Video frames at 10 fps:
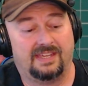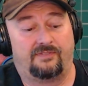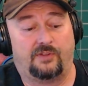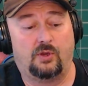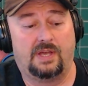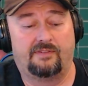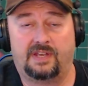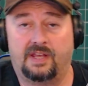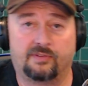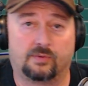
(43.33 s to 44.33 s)
If you have
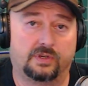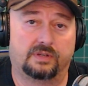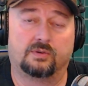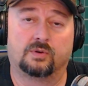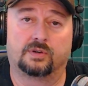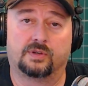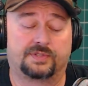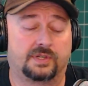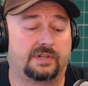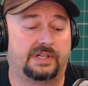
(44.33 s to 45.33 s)
another one or an
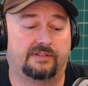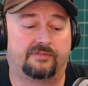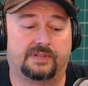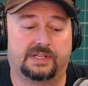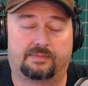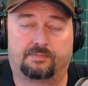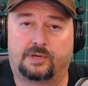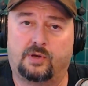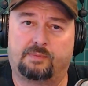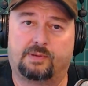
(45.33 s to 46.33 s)
alternative, uh,
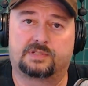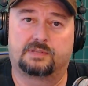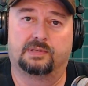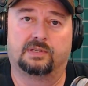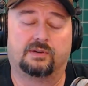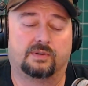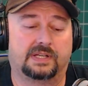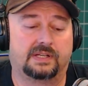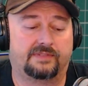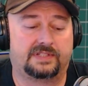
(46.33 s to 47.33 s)
go ahead and post it below, and
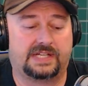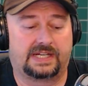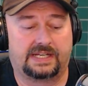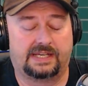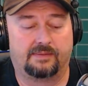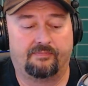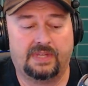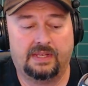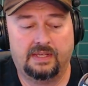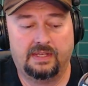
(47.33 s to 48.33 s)
I'd love to check it out.
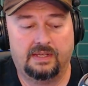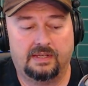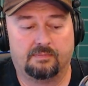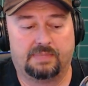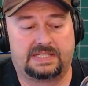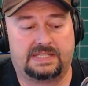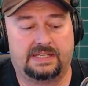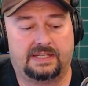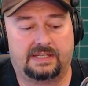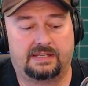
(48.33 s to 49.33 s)
But
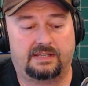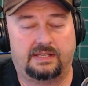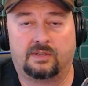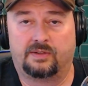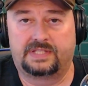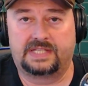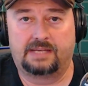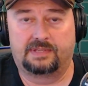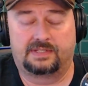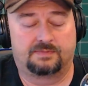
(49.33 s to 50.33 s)
uh, in all the
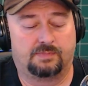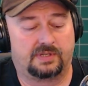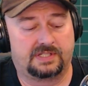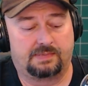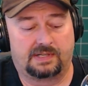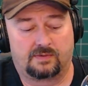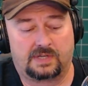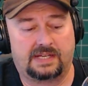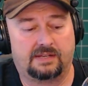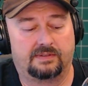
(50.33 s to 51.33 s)
time that this book has been
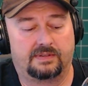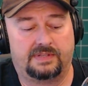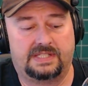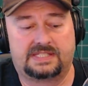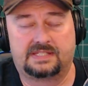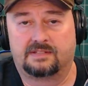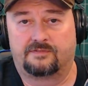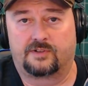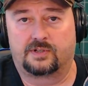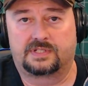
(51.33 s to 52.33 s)
around, this is the
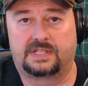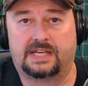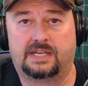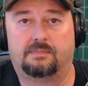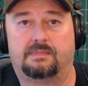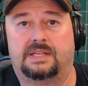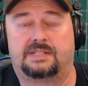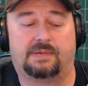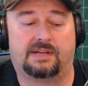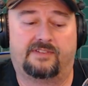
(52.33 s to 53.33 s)
first time
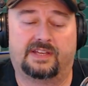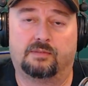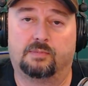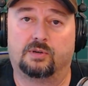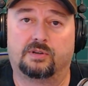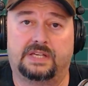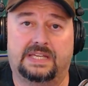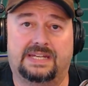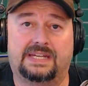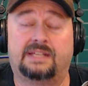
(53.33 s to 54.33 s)
it's been available
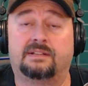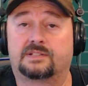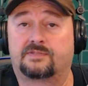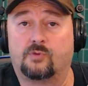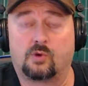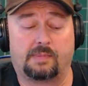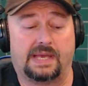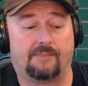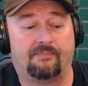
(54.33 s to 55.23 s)
in English format.